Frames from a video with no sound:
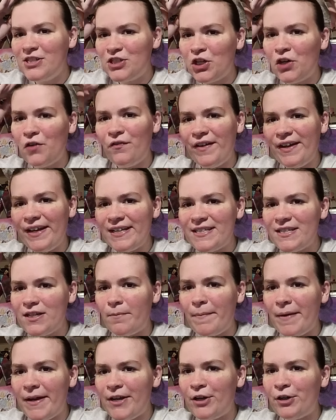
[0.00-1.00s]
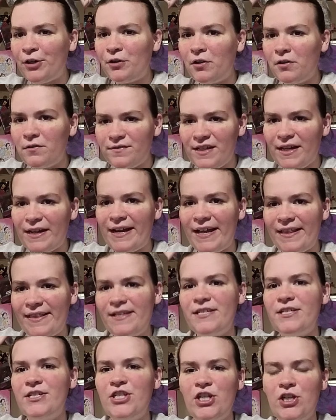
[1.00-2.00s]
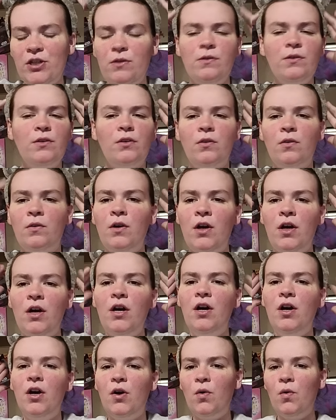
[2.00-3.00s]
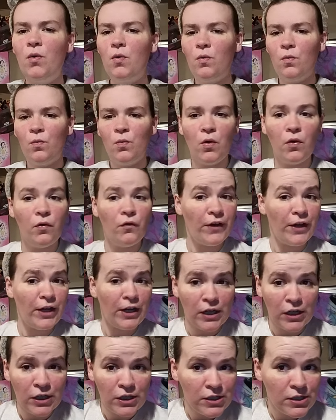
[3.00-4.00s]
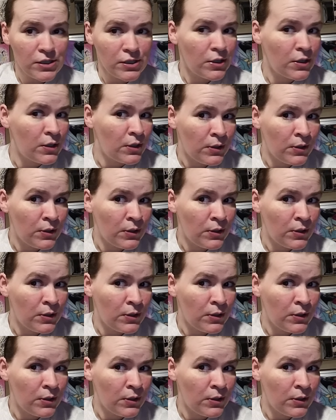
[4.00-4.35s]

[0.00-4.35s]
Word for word: So if it gets on my nerves, I got these cute little wolf ears